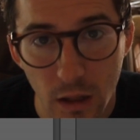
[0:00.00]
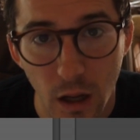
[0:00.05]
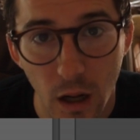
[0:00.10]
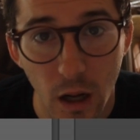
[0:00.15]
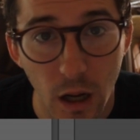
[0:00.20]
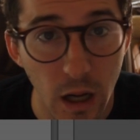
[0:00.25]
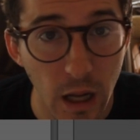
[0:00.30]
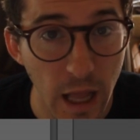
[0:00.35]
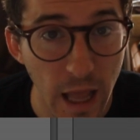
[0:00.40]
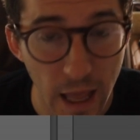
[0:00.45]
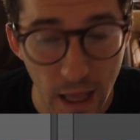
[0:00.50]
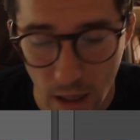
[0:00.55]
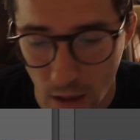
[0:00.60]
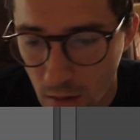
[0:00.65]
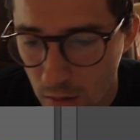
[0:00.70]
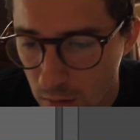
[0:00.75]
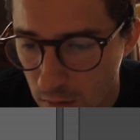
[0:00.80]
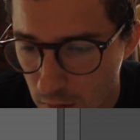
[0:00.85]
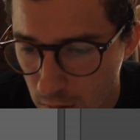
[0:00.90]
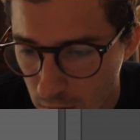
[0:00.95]
a
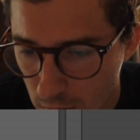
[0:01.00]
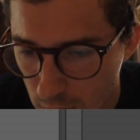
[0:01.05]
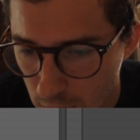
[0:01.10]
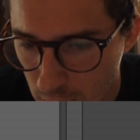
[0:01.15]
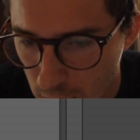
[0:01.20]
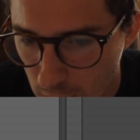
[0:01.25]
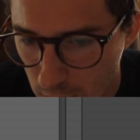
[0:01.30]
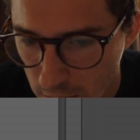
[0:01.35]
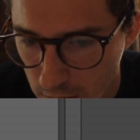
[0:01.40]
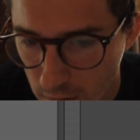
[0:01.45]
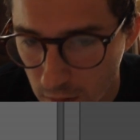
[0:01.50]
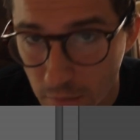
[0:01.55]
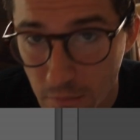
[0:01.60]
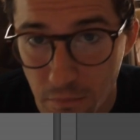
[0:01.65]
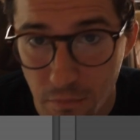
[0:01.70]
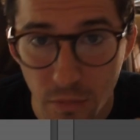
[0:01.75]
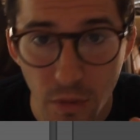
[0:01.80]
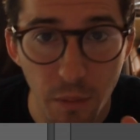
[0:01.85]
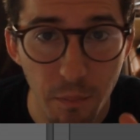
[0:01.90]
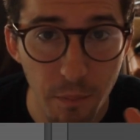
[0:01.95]
head, like
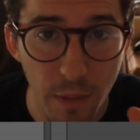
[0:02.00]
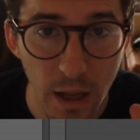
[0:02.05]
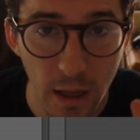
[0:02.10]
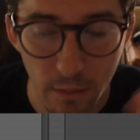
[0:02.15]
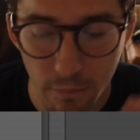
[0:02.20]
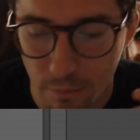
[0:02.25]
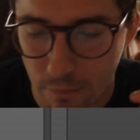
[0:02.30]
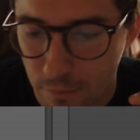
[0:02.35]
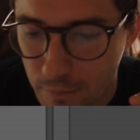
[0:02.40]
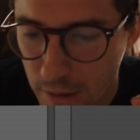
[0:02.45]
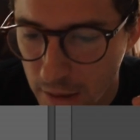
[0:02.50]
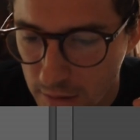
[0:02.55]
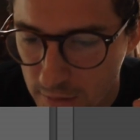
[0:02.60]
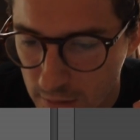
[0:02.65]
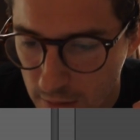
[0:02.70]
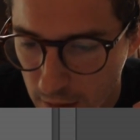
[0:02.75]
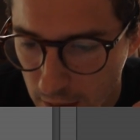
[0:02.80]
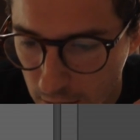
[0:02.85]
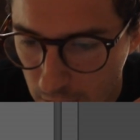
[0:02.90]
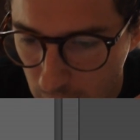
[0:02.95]
the main base
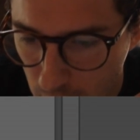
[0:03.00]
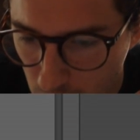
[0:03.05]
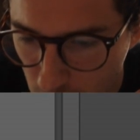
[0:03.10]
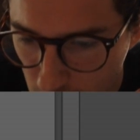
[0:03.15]
of the head,